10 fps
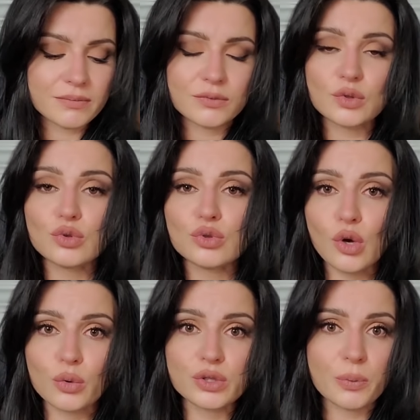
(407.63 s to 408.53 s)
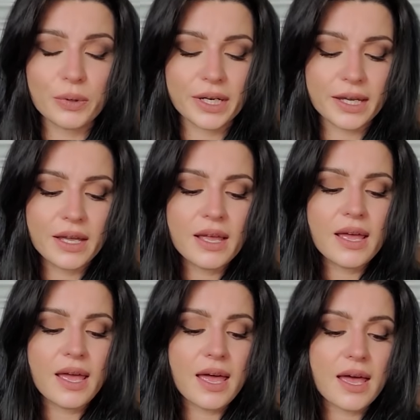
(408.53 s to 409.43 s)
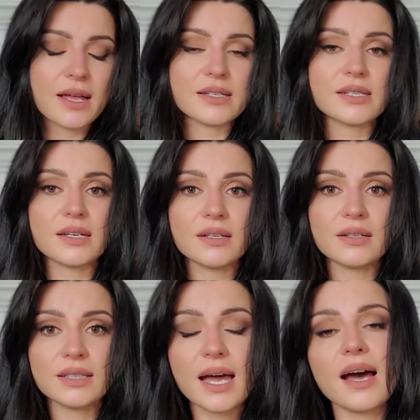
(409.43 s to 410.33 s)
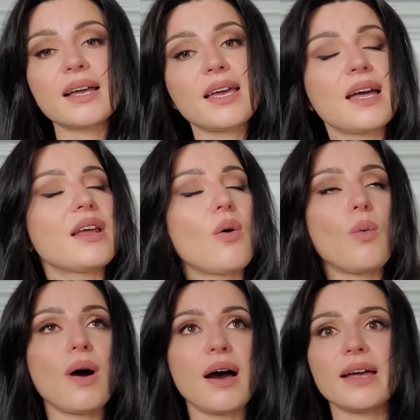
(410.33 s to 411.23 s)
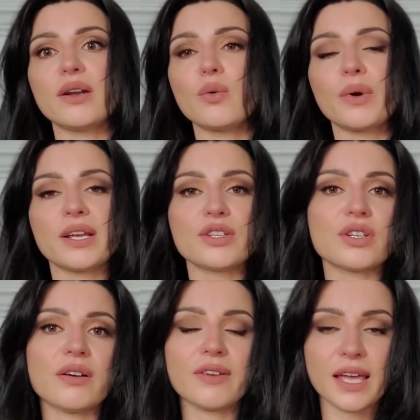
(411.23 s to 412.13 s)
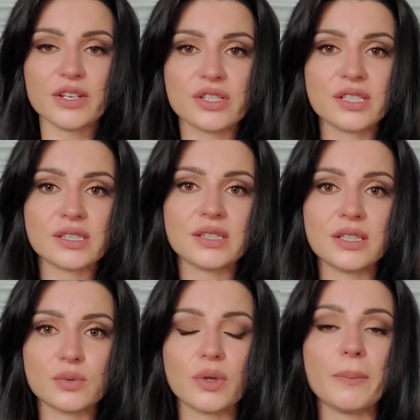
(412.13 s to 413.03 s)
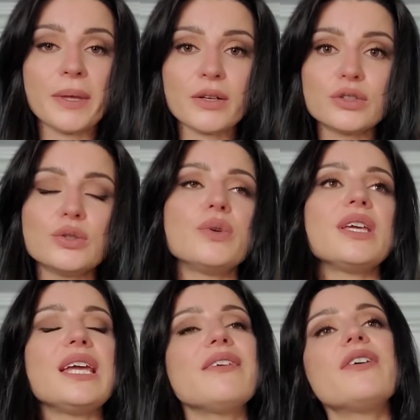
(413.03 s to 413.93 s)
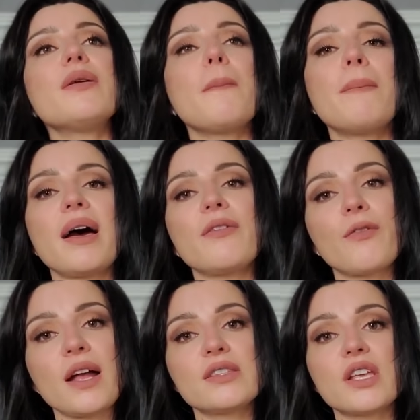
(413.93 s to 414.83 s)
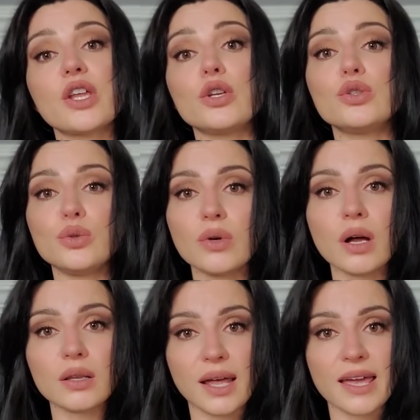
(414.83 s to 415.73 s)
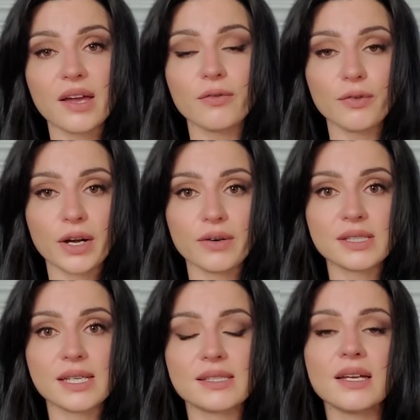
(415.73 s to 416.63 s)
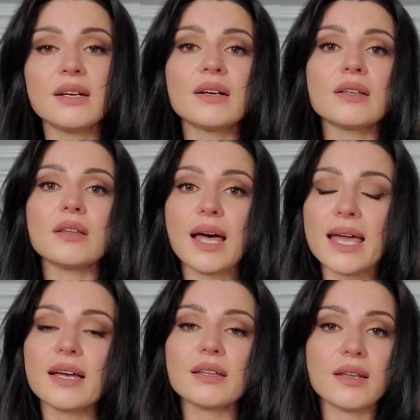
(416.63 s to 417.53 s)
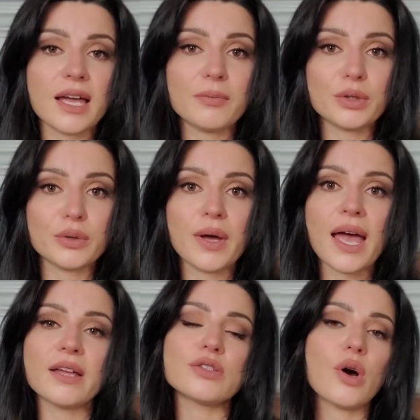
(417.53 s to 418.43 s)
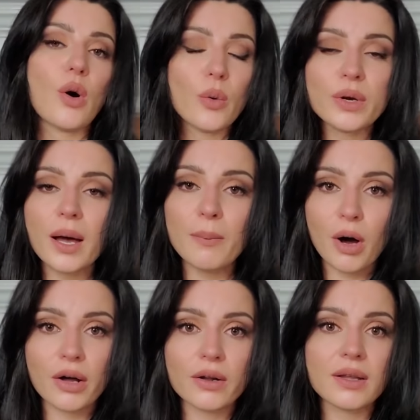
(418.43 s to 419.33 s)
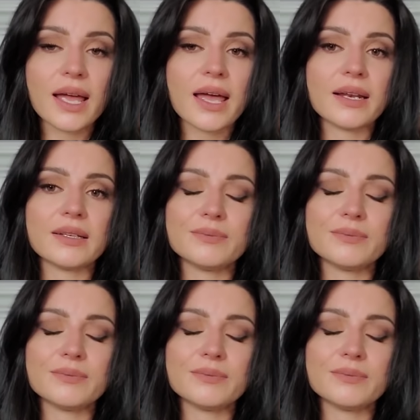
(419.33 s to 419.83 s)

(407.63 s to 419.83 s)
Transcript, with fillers: so, so pretty. And yeah, again, wide range of ages this this will appeal to. Even my friends that do not like fragrances like light blue and own a bottle and